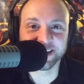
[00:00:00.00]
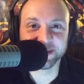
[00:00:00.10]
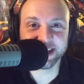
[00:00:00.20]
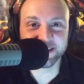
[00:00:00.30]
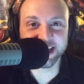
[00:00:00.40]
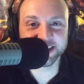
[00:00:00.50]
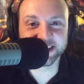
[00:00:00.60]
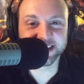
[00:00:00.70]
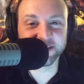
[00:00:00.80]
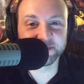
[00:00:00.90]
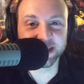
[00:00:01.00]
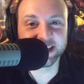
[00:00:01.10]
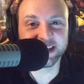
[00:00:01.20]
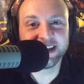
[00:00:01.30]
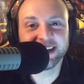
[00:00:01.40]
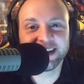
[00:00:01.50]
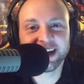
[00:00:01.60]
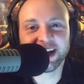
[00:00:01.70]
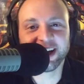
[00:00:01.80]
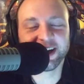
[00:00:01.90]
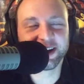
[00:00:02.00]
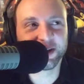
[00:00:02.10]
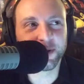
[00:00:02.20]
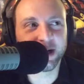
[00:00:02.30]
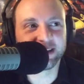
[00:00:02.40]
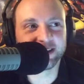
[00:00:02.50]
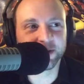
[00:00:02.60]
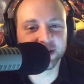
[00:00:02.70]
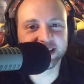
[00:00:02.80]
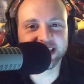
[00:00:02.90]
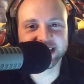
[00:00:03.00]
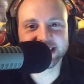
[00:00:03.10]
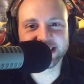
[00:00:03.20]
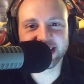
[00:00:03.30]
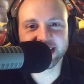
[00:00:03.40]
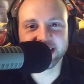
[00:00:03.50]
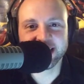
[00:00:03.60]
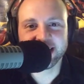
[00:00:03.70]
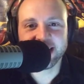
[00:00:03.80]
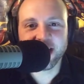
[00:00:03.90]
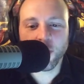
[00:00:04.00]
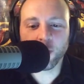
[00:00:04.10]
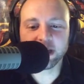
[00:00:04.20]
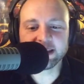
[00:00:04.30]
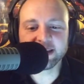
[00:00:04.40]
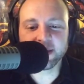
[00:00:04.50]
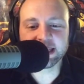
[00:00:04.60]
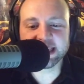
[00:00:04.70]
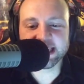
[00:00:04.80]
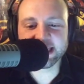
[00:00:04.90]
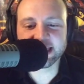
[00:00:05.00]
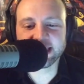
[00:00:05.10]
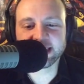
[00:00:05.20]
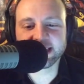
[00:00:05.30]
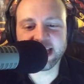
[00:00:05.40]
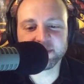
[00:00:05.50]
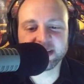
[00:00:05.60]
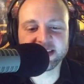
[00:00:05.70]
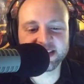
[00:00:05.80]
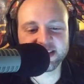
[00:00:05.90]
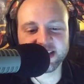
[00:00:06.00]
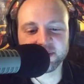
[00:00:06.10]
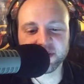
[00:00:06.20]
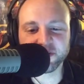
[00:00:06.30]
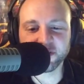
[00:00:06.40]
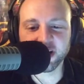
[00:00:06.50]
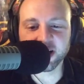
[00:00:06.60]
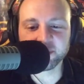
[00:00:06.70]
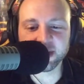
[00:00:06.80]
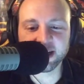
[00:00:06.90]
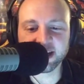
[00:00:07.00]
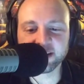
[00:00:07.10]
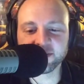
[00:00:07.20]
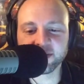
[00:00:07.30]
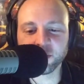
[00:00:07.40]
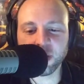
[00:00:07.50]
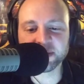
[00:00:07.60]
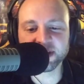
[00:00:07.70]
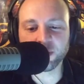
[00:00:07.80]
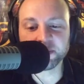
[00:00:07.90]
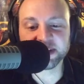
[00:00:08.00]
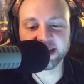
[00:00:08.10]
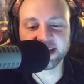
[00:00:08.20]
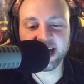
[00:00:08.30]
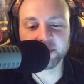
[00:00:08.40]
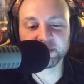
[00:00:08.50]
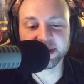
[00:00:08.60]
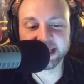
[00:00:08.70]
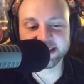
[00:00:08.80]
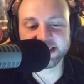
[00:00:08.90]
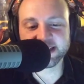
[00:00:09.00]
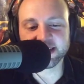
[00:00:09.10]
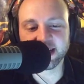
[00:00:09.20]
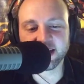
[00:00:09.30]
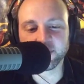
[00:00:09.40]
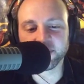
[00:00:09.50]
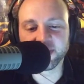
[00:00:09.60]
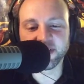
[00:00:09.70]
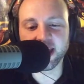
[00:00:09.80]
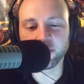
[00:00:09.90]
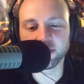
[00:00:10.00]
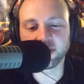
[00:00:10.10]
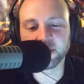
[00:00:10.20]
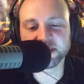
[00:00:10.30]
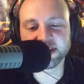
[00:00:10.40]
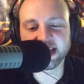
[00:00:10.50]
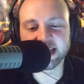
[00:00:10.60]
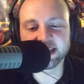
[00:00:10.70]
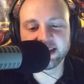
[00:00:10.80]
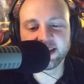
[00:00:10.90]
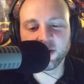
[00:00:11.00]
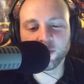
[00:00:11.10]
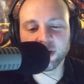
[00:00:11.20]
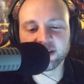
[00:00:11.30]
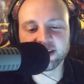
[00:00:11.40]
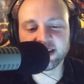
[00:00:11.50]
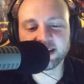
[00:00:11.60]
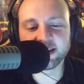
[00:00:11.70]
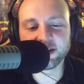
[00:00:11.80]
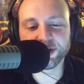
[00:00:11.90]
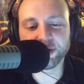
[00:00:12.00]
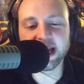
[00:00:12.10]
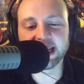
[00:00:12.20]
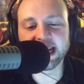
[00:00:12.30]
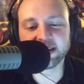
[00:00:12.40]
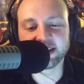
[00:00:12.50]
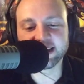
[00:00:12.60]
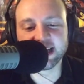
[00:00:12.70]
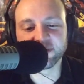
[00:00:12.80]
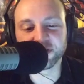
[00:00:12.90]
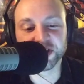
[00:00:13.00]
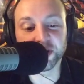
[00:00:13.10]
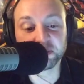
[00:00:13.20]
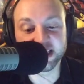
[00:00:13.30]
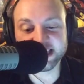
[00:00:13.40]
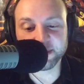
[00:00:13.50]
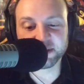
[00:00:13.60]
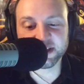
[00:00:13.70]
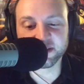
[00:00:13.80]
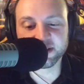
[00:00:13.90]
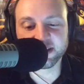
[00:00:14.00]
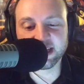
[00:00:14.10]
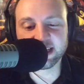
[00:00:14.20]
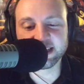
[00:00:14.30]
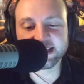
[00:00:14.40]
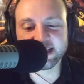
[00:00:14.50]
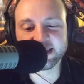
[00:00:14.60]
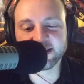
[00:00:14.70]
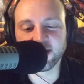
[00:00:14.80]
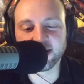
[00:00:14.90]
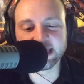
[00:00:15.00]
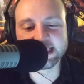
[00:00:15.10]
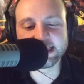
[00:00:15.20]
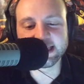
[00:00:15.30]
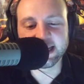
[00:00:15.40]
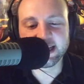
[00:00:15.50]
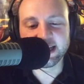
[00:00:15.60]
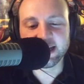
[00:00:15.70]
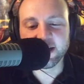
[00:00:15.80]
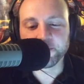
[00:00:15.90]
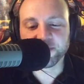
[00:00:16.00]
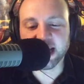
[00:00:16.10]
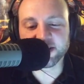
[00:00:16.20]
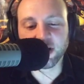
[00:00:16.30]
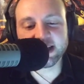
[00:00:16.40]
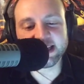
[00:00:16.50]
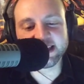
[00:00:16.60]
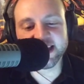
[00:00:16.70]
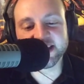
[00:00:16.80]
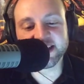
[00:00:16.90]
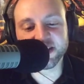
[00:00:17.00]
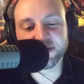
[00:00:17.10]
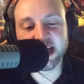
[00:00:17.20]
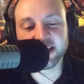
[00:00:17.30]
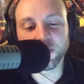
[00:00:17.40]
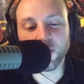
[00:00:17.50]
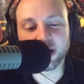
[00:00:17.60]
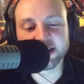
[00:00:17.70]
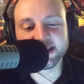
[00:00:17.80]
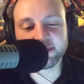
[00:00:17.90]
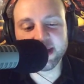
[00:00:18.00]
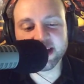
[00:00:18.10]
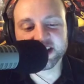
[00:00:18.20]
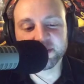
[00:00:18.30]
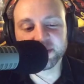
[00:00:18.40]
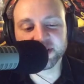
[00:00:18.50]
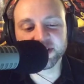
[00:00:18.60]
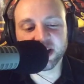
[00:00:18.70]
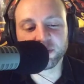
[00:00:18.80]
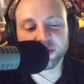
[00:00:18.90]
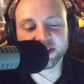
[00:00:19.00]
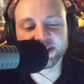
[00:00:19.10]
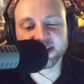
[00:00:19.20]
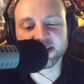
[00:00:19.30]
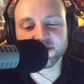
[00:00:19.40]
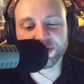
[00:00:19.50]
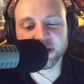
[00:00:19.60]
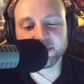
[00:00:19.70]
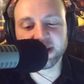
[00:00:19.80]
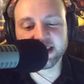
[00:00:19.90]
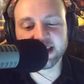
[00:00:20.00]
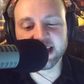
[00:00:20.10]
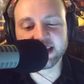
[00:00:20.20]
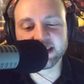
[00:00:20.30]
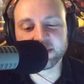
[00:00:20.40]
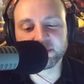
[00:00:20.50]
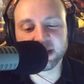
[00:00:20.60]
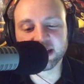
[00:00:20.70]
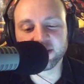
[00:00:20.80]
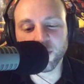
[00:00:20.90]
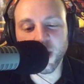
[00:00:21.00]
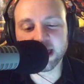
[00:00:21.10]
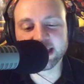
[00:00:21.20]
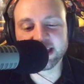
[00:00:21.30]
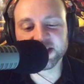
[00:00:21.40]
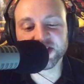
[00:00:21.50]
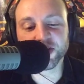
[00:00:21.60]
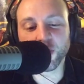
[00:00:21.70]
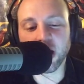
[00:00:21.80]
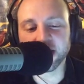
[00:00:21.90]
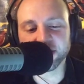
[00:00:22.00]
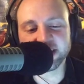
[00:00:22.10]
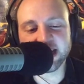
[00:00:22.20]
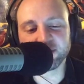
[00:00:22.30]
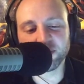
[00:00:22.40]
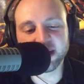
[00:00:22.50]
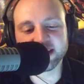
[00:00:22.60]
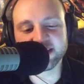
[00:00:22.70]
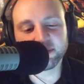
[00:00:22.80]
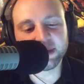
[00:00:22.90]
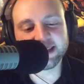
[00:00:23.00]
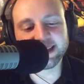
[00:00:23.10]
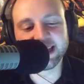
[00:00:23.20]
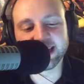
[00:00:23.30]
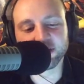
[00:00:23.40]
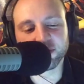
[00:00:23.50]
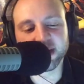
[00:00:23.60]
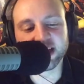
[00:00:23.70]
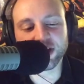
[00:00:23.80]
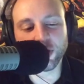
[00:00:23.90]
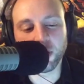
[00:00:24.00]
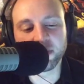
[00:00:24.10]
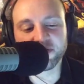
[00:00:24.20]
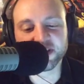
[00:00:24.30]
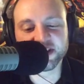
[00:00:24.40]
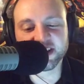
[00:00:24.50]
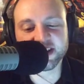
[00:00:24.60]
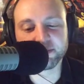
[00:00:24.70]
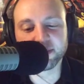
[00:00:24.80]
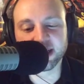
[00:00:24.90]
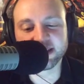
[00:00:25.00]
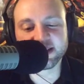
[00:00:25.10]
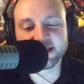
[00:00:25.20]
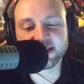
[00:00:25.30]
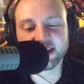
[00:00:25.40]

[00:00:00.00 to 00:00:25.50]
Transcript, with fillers: I mean, they've actually they've been uh, quite the thorn in Negan's side. What do you think about this uh, statement? This is coming from uh, the website Complex. Um, they were upset with the dragging out the death for two plus episodes, and they said as long as as long as that season six finale was, it managed to build a real sense of dread by the end, but The Walking Dead squandered that momentum by letting it remain dormant for six months.